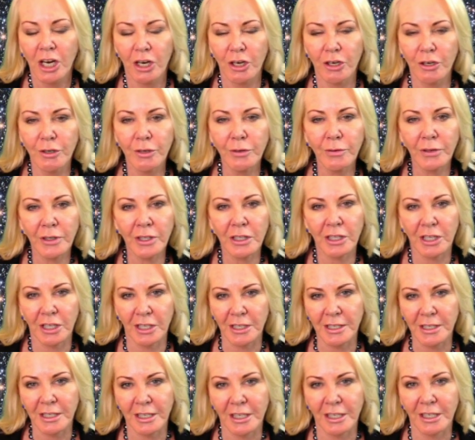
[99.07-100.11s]
over
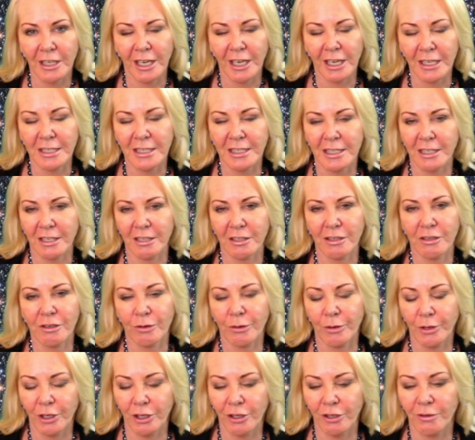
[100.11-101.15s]
this next
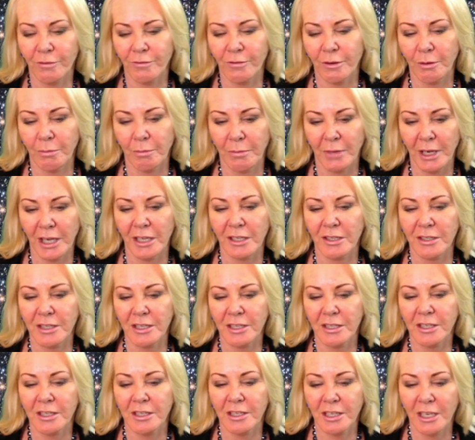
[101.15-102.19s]
12 months,
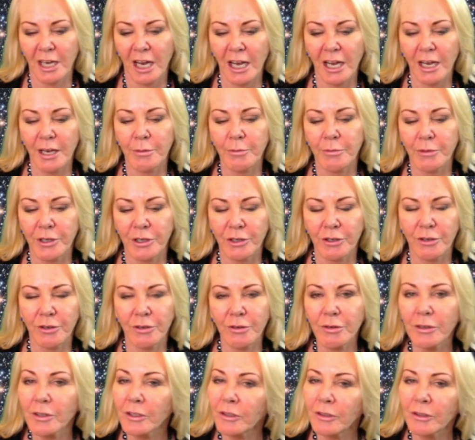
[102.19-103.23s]
it's a time where
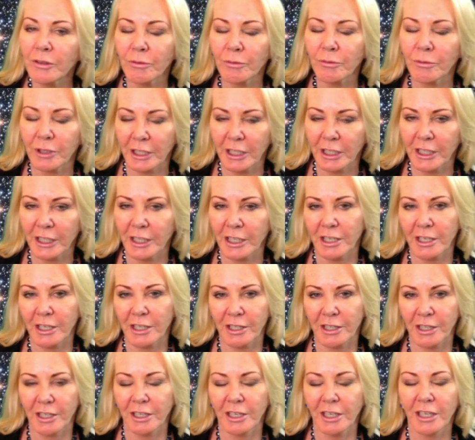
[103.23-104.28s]
you can really
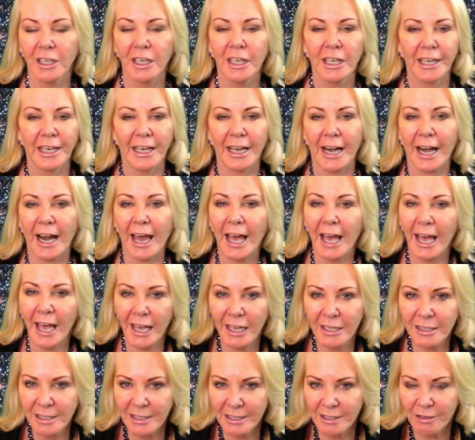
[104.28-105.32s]
either
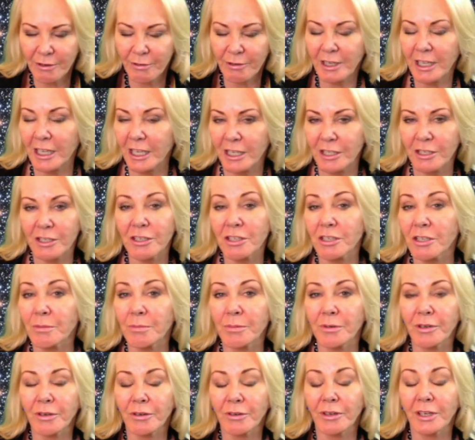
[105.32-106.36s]
enhance the
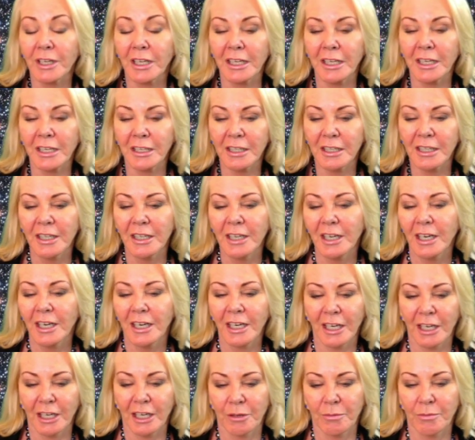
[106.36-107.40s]
relationship you're in,
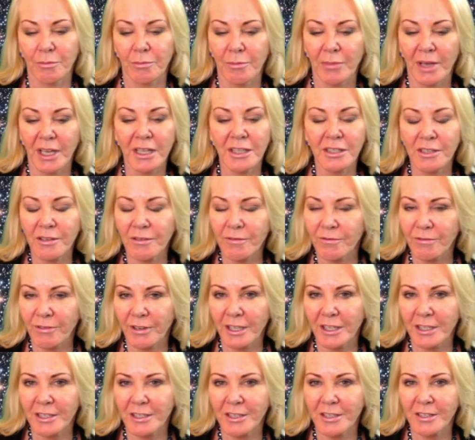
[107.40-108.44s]
mend some
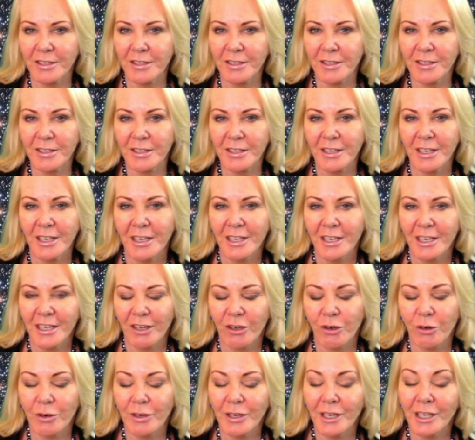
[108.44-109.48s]
fences,
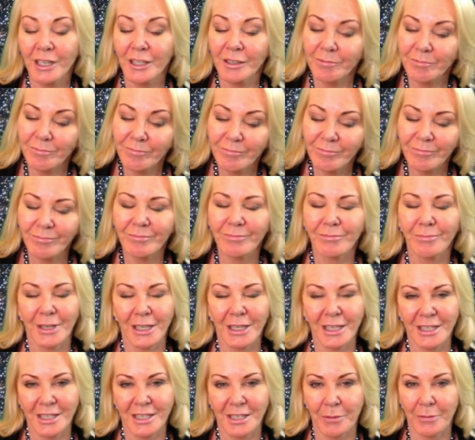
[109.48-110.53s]
or
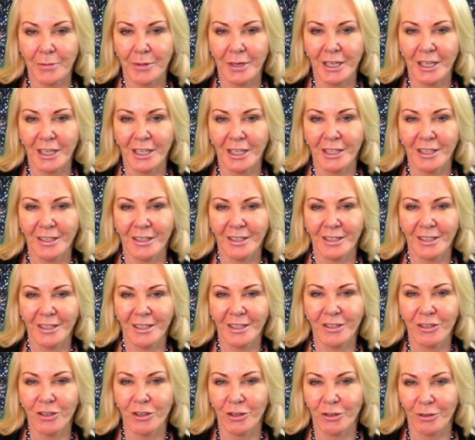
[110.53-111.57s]
meet somebody
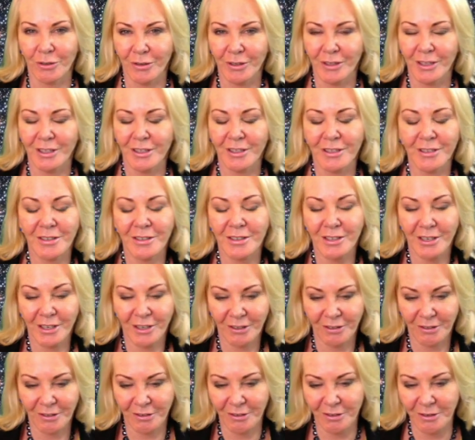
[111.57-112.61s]
new.
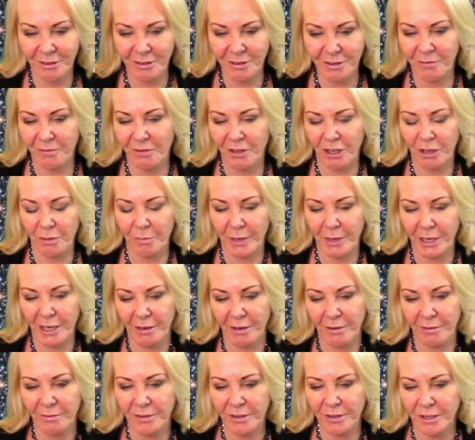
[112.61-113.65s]
So all of the
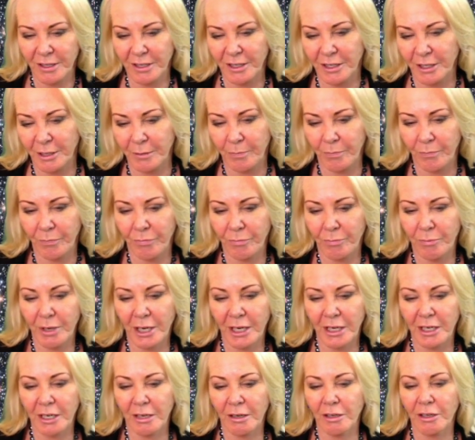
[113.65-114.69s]
above.
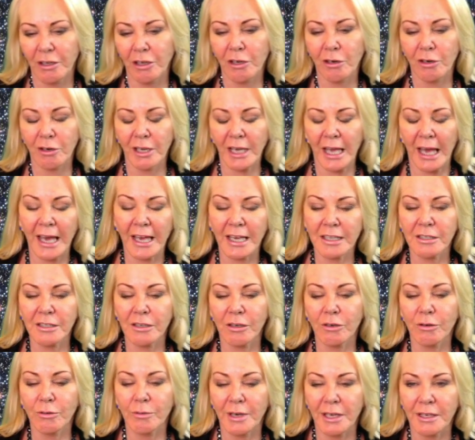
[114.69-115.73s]
But it, you know, as
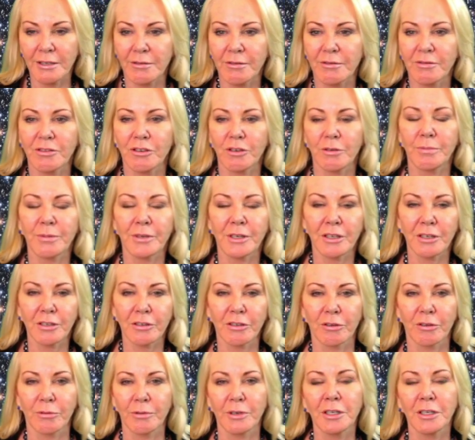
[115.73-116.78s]
always with Jupiter,
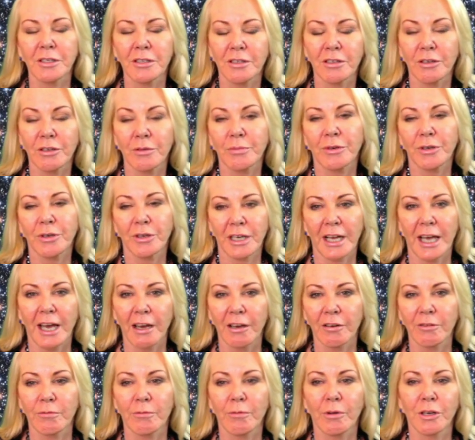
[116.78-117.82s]
you want to sort of put
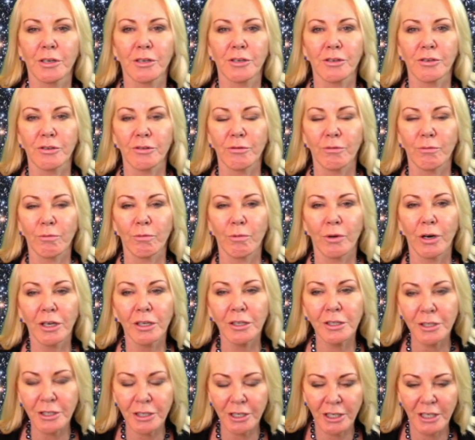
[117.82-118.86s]
out what you
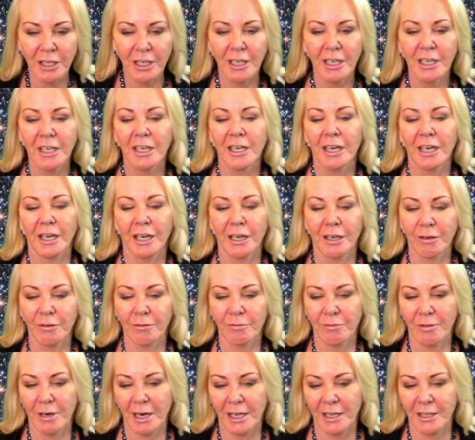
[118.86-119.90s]
want,
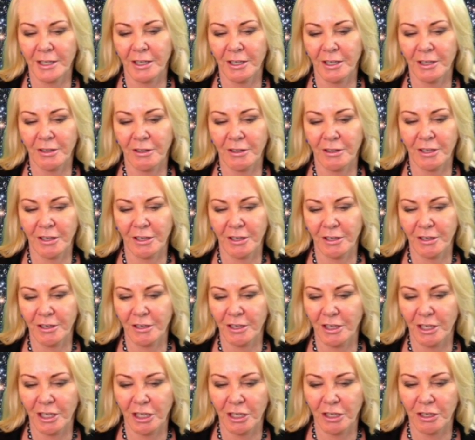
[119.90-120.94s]
rather
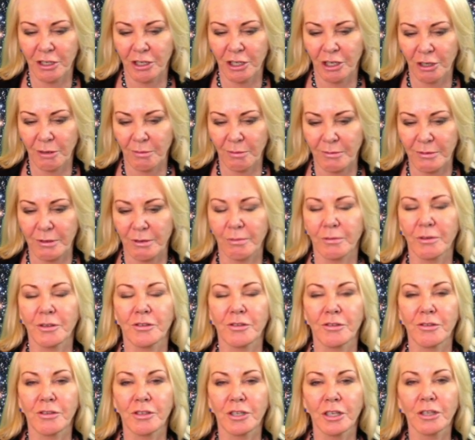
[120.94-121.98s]
than in terms of
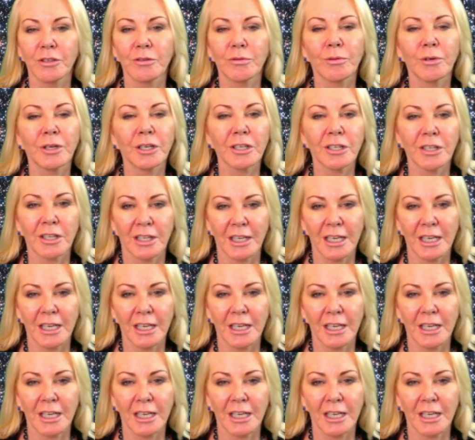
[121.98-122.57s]
what you don't want.